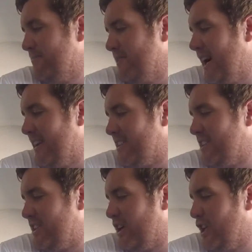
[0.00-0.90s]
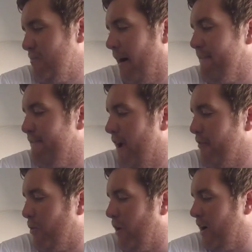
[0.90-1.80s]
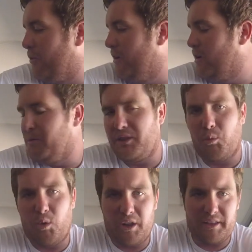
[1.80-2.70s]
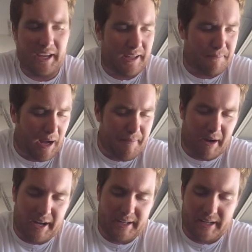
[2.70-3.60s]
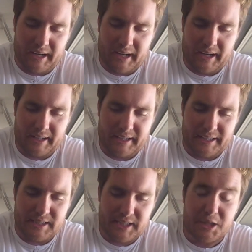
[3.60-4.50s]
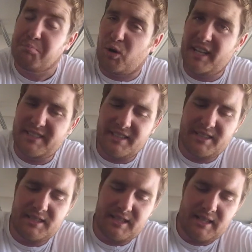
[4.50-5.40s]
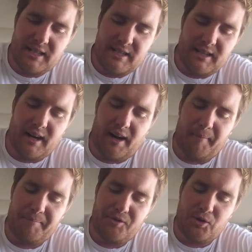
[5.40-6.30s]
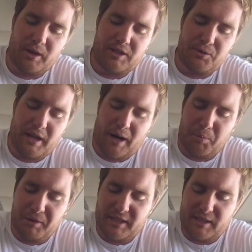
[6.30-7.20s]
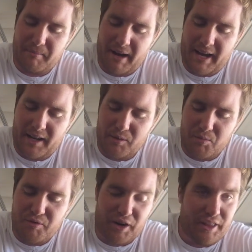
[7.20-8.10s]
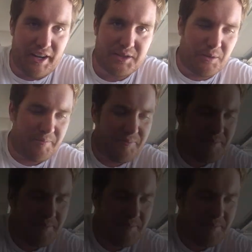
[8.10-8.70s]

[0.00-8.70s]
not necessarily my favorite rod and reel, but the one that in my mind is priceless. So let's do that. I'll put this in my hand and then we'll move on to the next one.